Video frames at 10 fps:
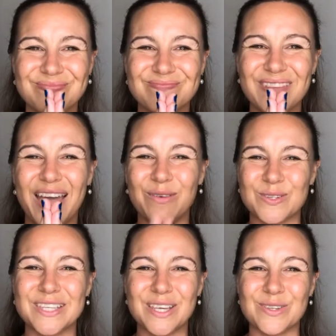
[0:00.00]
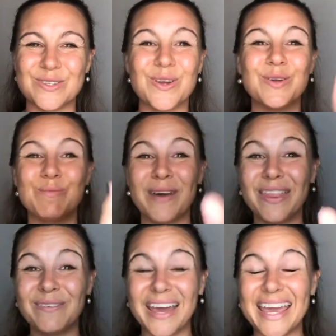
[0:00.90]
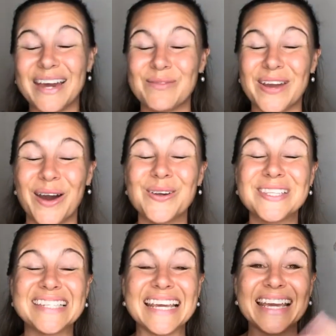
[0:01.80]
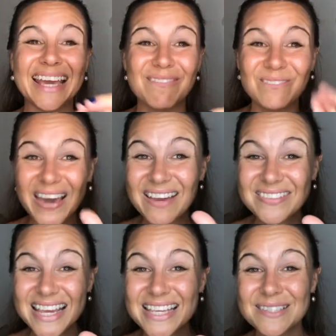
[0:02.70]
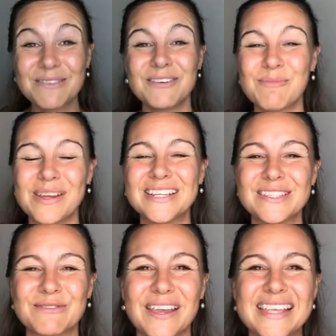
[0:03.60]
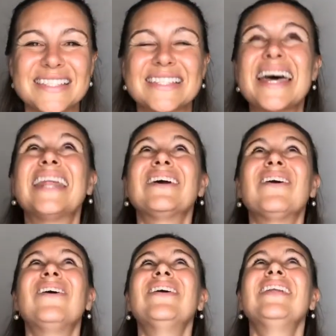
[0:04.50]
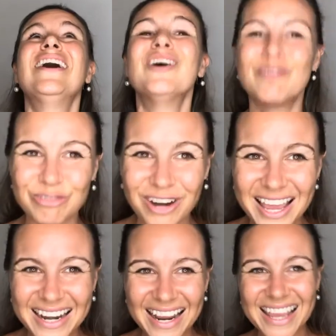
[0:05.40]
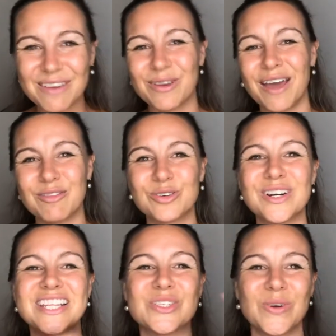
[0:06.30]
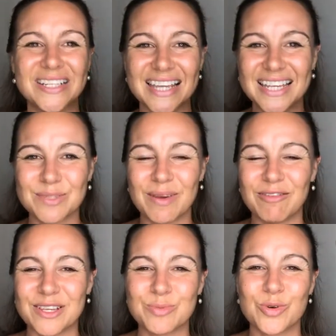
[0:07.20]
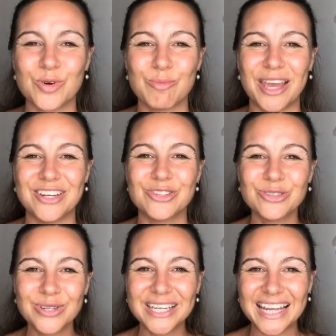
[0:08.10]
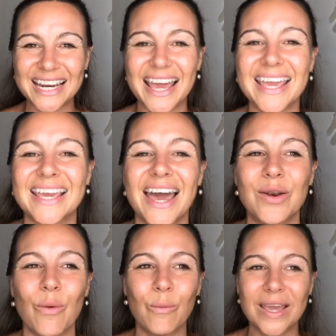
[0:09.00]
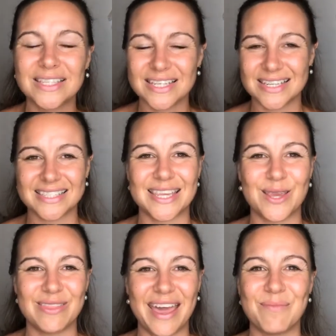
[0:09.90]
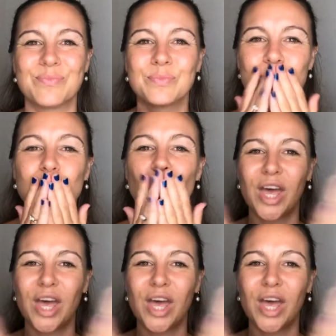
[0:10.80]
I will see you soon. By the way, we're hosting 5 days of Abundance Fest starting on Friday. If you haven't already joined, head to my Facebook group and join. And I can't wait to see you there. Mwah.